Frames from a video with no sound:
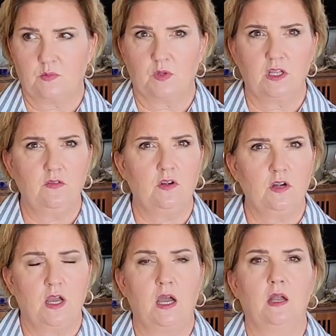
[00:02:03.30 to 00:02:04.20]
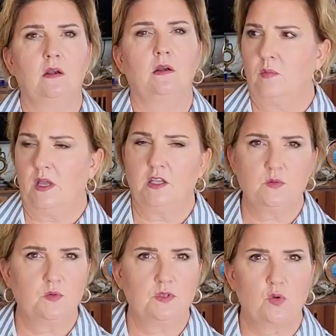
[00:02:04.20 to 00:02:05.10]
believe it or not, when my
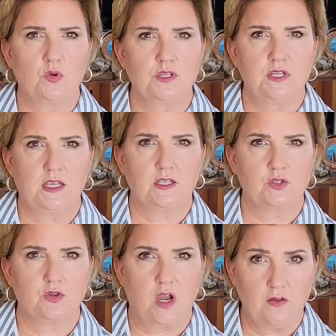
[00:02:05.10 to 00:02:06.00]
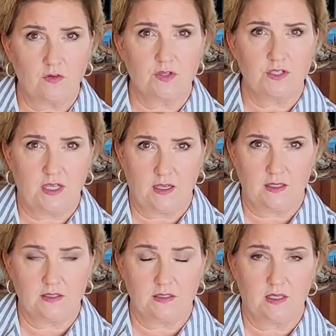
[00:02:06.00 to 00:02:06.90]
husband was going to take his driver's
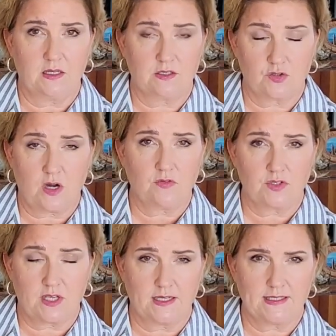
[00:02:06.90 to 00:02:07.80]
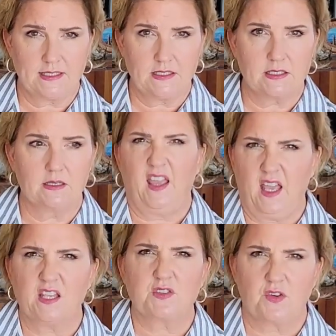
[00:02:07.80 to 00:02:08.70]
test to get his driver's license, they
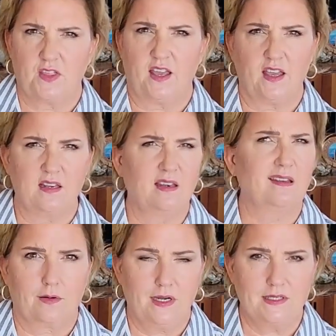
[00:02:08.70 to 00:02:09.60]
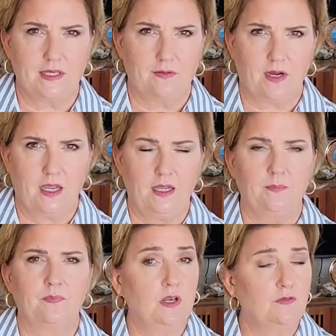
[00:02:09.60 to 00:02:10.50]
asked for that. Crazy,
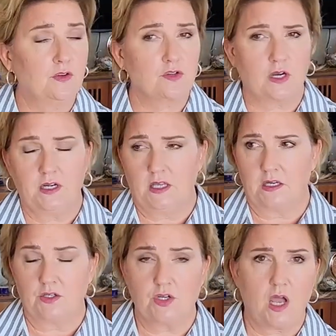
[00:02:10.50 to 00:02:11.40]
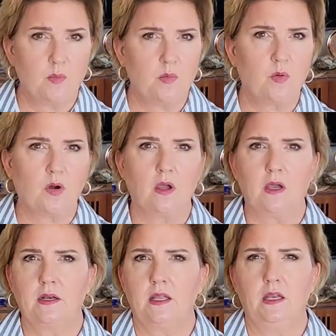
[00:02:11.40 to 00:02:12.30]
right? But if you're trying to get a job
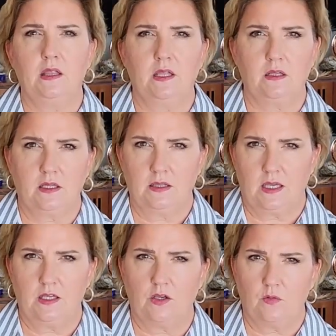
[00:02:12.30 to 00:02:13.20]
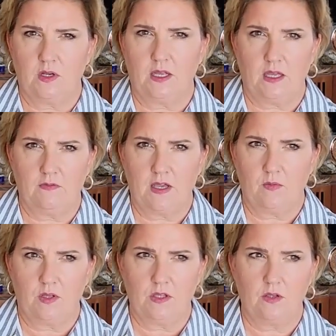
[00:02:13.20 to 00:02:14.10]
abroad, anything like that, you'll want to have that
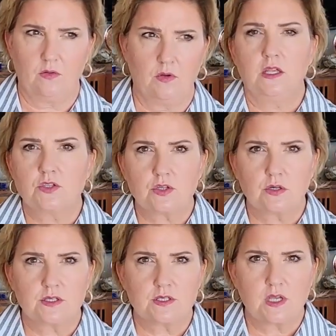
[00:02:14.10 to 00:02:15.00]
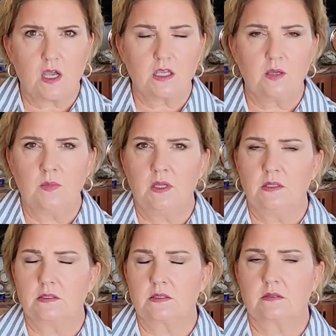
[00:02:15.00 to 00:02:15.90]
with you. Insurance
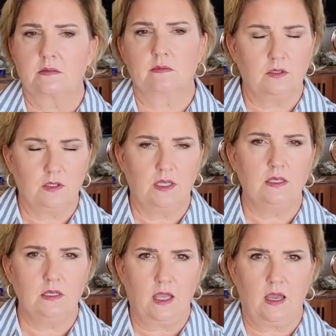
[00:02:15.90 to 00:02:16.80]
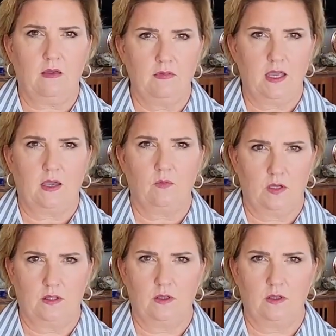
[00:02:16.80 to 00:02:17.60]
documents, you need to have that with